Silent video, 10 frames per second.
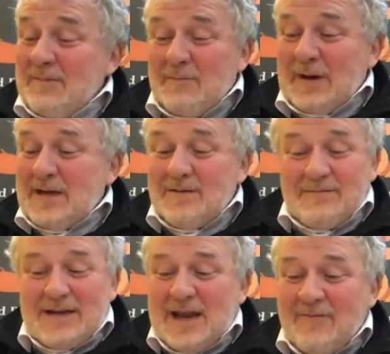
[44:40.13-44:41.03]
When
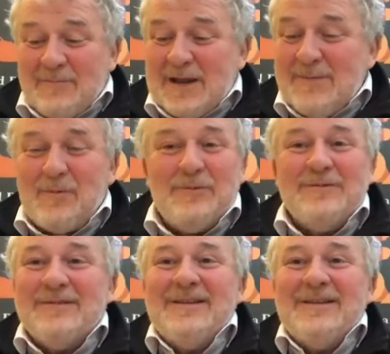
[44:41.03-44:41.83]
you have people